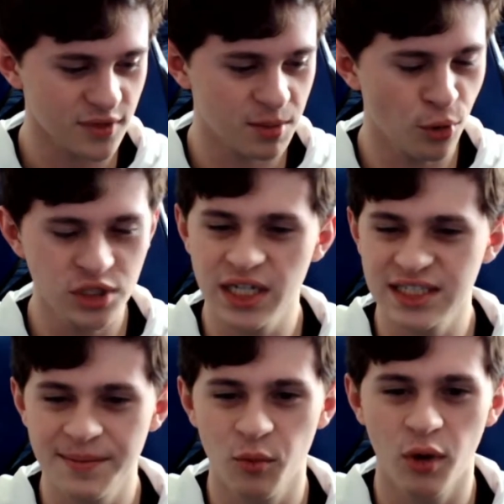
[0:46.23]
Mostly because
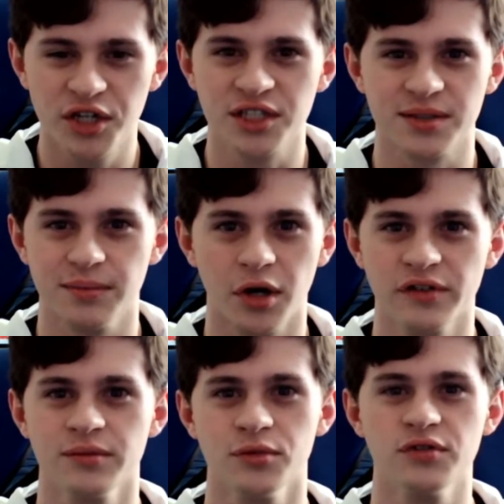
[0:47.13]
I've been watching some
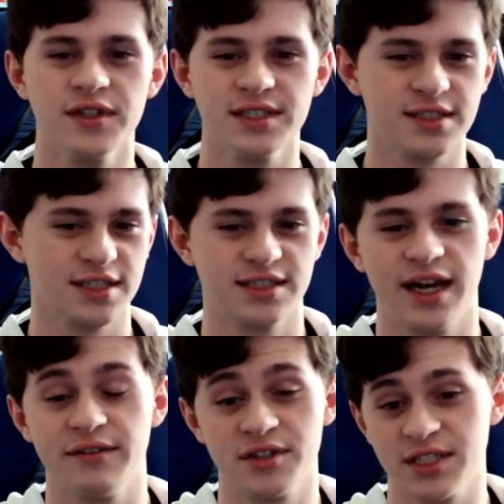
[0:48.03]
Marvel movies because
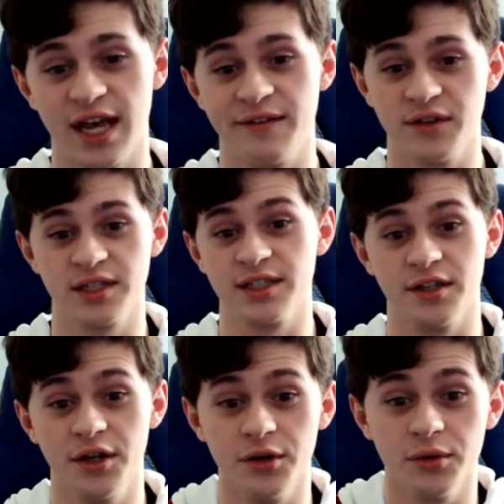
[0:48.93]
I've just had nothing to
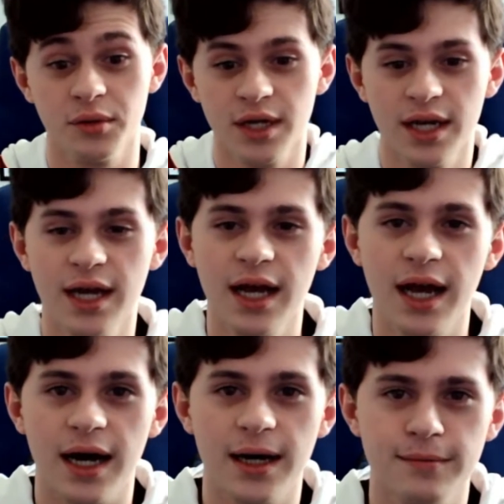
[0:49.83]
do.
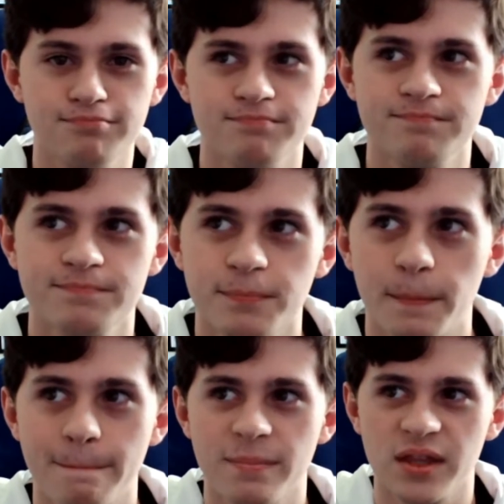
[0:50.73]
Um,
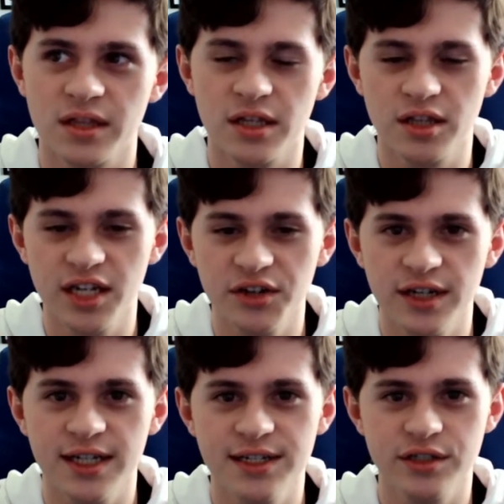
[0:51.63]
the
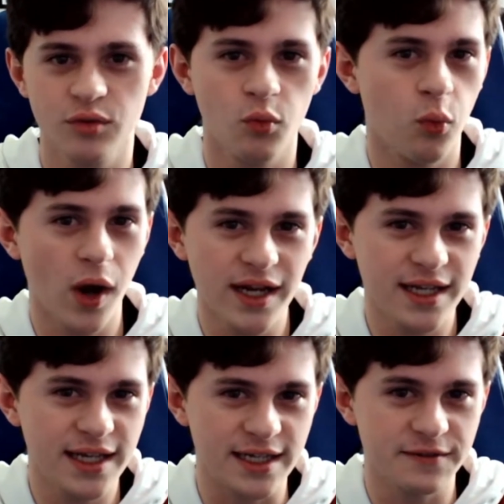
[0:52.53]
theory is what
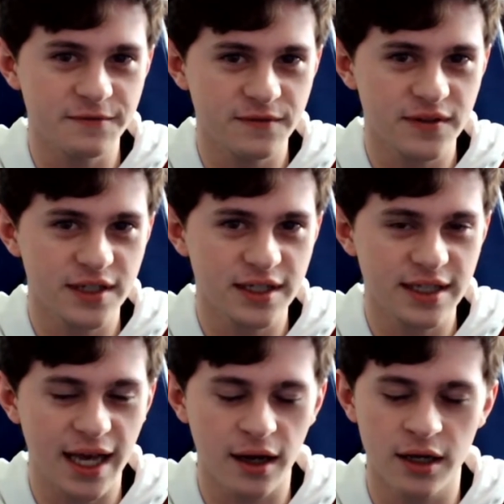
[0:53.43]
if
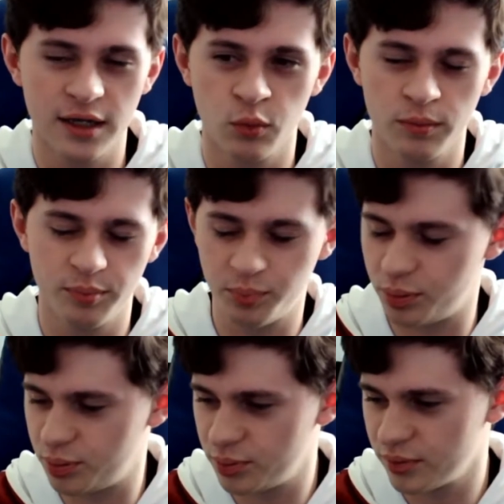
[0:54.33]
uh,
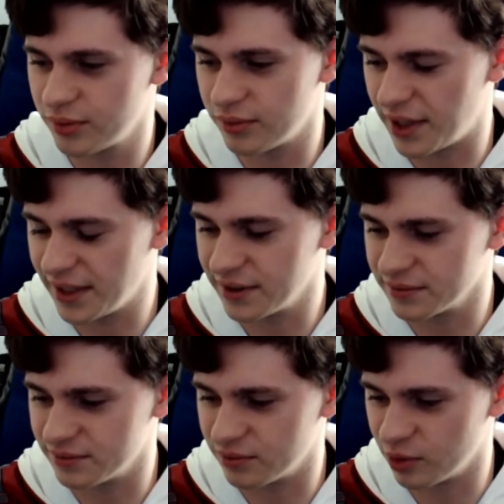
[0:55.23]

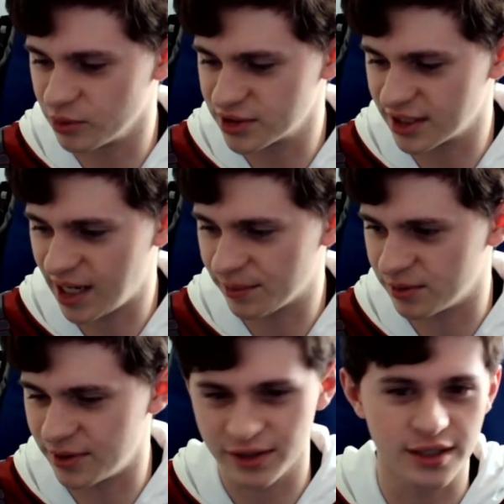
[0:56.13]
I almost said Captain
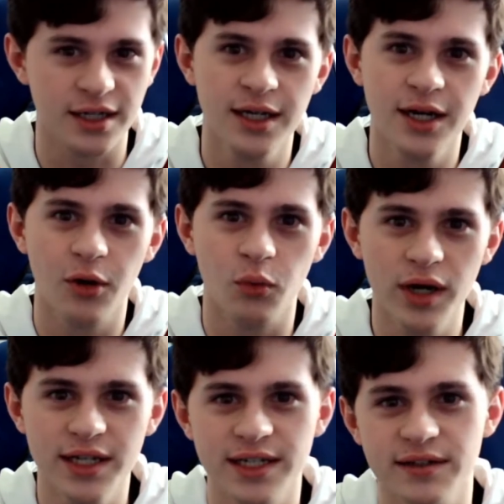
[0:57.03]
America.
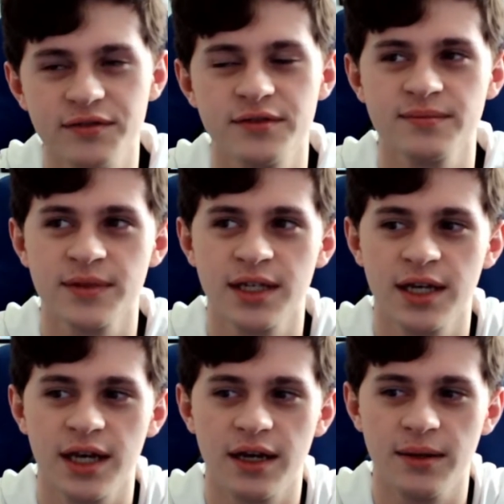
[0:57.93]
What if
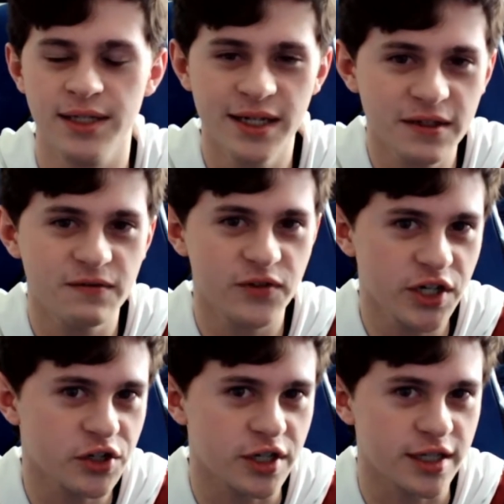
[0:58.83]
Nick
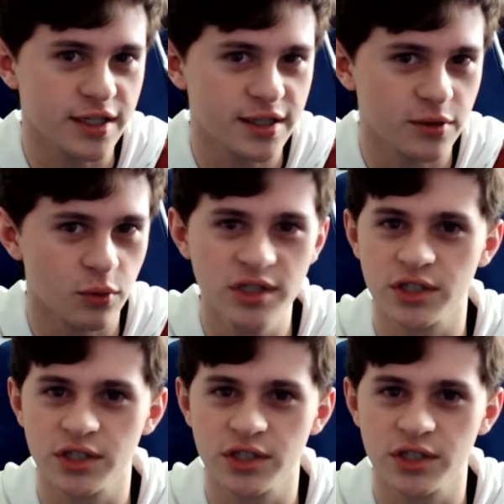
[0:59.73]
Fury was a